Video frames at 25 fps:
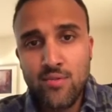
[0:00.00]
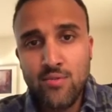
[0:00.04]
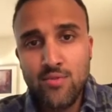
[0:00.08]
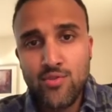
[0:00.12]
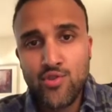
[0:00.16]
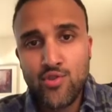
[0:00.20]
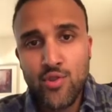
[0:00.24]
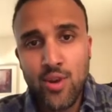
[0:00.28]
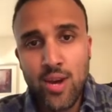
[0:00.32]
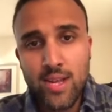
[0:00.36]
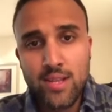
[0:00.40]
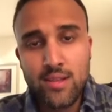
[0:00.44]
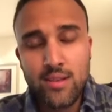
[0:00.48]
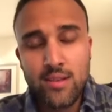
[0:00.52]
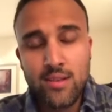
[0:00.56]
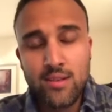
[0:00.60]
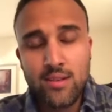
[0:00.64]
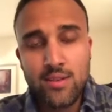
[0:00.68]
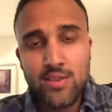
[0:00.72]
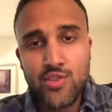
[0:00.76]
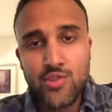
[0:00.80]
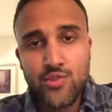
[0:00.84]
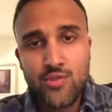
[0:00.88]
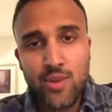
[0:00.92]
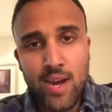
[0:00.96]
who tried to
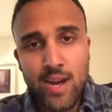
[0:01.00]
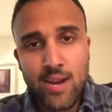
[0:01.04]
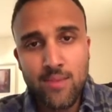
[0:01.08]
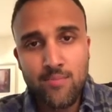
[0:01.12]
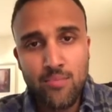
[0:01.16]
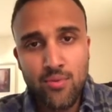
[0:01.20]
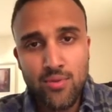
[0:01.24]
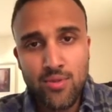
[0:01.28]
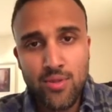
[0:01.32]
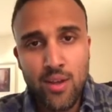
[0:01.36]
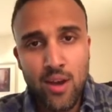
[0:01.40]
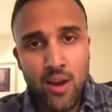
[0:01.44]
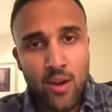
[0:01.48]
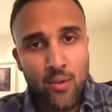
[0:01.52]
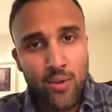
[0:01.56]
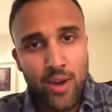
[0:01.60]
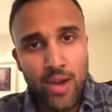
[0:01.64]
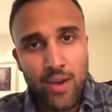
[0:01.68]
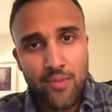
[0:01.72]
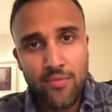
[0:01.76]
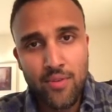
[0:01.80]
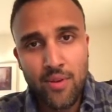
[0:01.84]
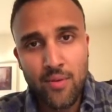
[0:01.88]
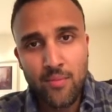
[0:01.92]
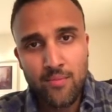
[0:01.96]
distract Buddha
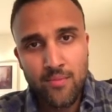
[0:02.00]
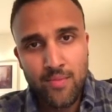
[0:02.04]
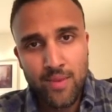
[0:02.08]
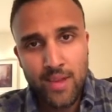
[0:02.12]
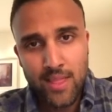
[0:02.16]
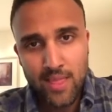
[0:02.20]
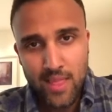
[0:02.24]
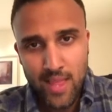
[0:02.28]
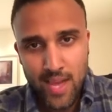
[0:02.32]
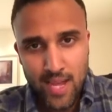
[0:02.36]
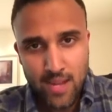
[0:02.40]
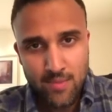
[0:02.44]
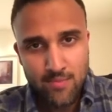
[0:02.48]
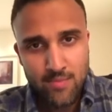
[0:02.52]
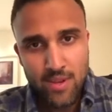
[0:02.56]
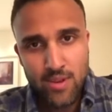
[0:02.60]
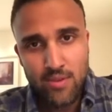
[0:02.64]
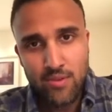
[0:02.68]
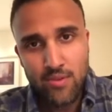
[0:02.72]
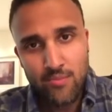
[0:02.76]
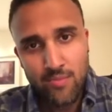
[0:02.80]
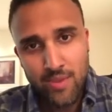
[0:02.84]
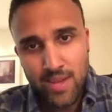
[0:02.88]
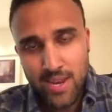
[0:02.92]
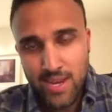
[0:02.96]
away from enlightenment
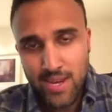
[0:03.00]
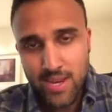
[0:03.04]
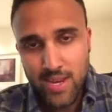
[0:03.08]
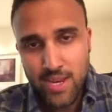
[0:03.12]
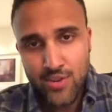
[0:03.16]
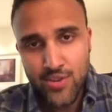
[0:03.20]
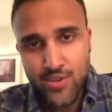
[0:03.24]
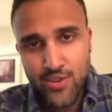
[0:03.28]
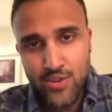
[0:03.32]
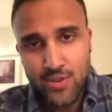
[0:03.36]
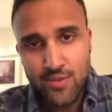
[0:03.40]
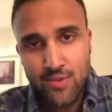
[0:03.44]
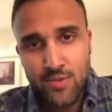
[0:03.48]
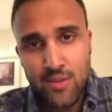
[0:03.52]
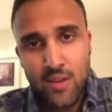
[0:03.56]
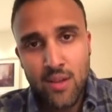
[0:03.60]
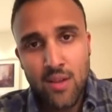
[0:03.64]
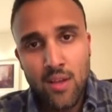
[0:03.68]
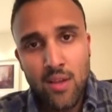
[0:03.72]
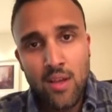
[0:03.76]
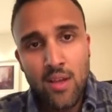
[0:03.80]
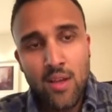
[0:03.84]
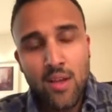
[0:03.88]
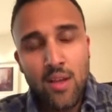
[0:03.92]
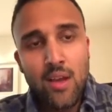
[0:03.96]
or meditation.
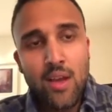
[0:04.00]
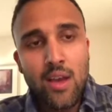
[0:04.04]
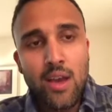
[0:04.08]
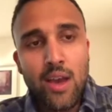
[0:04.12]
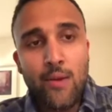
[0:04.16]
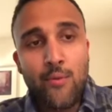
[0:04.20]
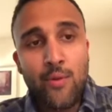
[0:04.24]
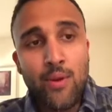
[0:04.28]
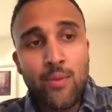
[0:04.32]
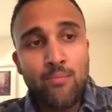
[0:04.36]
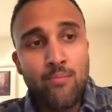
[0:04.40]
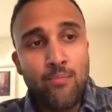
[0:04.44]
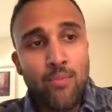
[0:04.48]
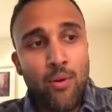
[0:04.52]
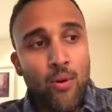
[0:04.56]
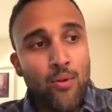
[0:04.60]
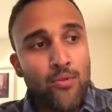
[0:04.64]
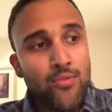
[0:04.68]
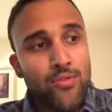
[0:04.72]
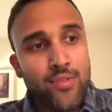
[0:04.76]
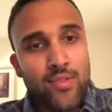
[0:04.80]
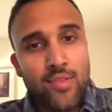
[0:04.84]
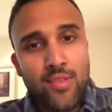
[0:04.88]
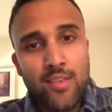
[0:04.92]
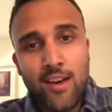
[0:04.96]
We
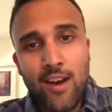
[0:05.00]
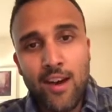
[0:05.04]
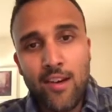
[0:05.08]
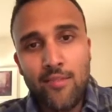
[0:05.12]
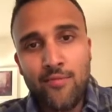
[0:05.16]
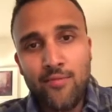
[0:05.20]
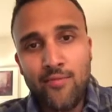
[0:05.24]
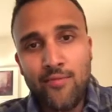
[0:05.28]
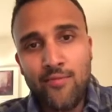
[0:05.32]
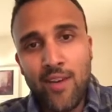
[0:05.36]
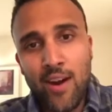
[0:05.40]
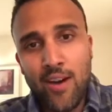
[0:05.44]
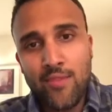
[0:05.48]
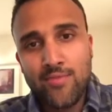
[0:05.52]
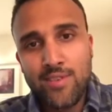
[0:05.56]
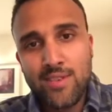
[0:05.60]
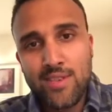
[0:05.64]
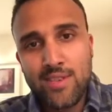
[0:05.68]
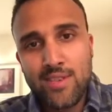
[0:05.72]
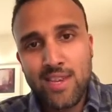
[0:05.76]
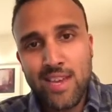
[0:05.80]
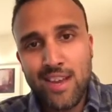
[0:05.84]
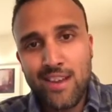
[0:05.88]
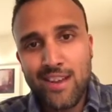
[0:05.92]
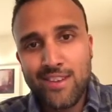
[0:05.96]
both found
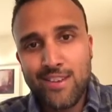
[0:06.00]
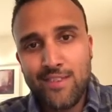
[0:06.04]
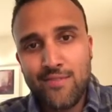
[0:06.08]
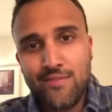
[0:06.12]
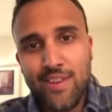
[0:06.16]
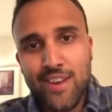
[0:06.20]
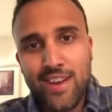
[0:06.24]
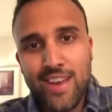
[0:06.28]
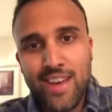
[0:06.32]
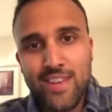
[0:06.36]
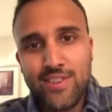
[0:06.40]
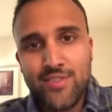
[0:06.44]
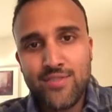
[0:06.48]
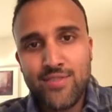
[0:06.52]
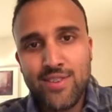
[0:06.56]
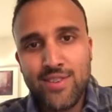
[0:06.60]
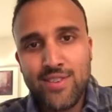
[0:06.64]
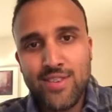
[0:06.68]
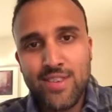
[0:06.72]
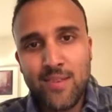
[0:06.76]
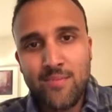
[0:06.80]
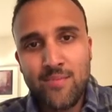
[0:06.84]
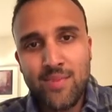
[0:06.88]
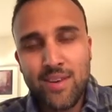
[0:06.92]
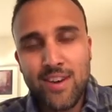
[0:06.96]
this character very
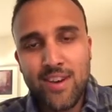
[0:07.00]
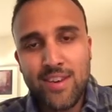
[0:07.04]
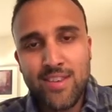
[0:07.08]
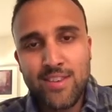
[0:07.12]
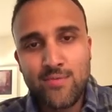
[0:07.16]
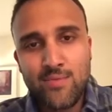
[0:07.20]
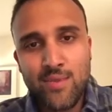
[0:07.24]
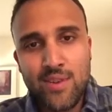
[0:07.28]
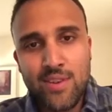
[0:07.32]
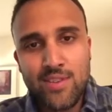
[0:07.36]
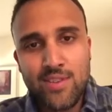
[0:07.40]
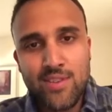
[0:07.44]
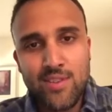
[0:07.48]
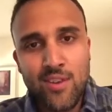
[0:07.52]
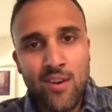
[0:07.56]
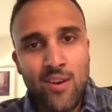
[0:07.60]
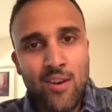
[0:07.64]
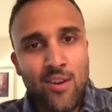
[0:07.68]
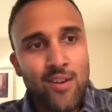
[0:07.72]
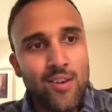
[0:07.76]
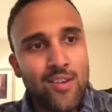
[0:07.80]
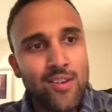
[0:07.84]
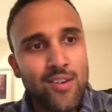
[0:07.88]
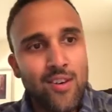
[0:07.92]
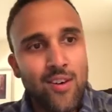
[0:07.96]
interesting because we
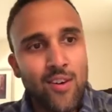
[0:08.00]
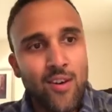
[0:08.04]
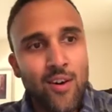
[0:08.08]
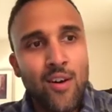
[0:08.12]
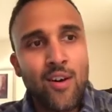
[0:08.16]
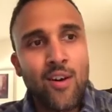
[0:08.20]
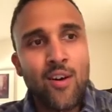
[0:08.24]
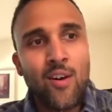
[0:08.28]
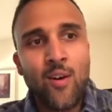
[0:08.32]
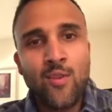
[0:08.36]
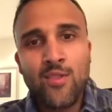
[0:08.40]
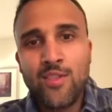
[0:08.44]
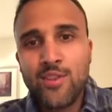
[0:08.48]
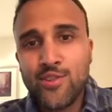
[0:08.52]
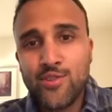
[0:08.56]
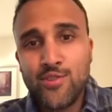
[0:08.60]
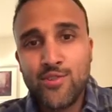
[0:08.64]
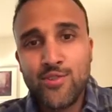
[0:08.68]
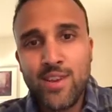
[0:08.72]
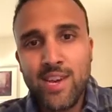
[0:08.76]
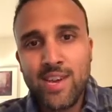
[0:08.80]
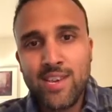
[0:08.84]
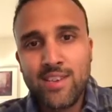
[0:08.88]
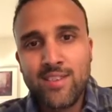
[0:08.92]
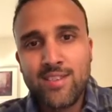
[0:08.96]
saw all the
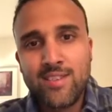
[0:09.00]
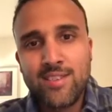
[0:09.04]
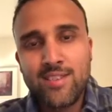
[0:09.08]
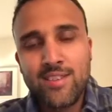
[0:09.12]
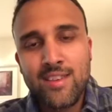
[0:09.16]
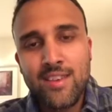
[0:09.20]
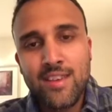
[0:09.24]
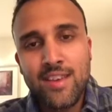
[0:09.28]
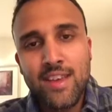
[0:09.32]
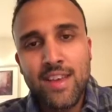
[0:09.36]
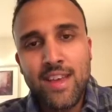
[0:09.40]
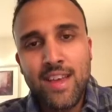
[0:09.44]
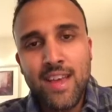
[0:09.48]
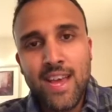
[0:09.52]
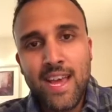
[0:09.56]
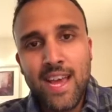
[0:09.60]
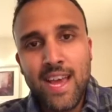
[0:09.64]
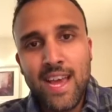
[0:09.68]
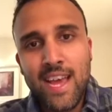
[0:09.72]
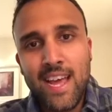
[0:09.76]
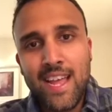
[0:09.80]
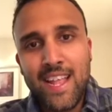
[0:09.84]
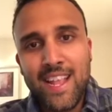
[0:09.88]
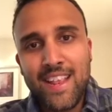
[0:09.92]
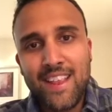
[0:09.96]
tricks
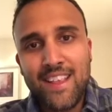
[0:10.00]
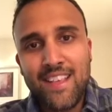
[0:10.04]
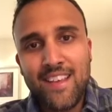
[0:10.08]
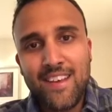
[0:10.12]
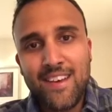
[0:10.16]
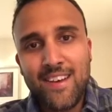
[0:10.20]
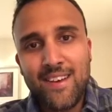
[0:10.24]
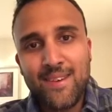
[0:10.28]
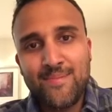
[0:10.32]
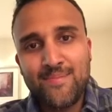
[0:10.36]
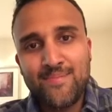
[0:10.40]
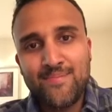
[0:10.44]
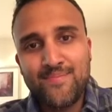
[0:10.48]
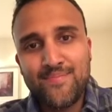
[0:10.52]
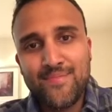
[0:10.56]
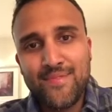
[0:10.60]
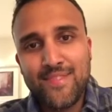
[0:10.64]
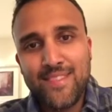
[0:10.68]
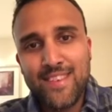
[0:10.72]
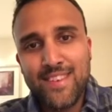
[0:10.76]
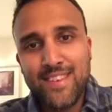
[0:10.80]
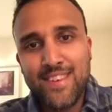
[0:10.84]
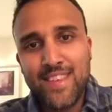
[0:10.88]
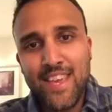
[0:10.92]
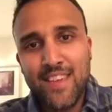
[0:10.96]
and
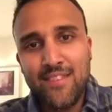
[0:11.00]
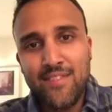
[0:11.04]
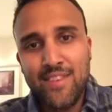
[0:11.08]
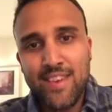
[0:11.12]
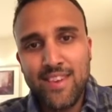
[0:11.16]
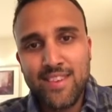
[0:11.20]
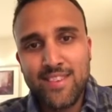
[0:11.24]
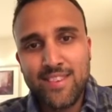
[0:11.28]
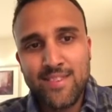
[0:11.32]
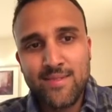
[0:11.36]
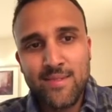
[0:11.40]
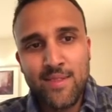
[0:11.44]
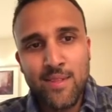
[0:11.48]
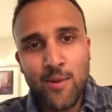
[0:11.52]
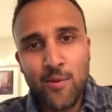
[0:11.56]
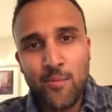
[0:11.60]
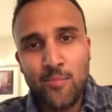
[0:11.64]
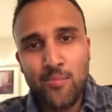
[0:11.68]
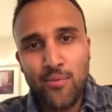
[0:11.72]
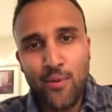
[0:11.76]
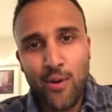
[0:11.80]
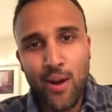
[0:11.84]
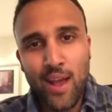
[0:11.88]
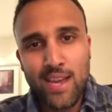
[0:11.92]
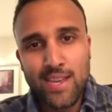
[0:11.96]
the devious little
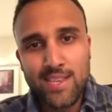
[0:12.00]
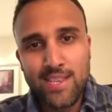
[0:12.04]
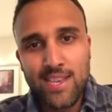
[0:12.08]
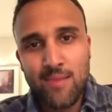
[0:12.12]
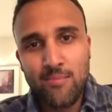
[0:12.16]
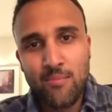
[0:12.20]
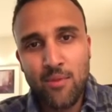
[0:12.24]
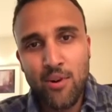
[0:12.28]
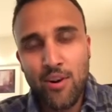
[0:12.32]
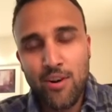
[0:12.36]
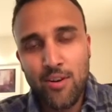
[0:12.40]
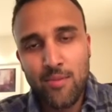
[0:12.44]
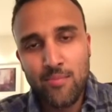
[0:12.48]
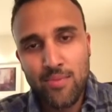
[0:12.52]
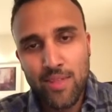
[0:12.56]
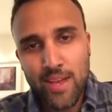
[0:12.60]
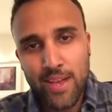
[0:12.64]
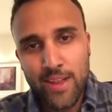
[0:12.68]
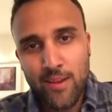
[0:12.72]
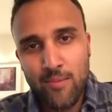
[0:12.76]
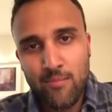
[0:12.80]
pranks that Mara played